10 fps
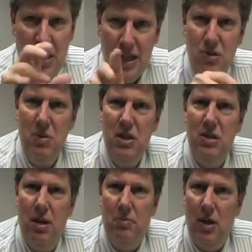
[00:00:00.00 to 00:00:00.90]
that's me
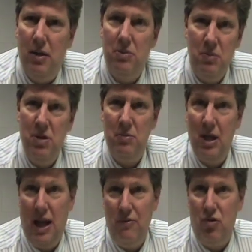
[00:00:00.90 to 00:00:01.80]
sometimes. Sometimes
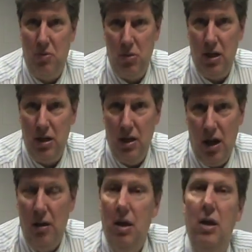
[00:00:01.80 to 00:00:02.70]
I have trouble getting up.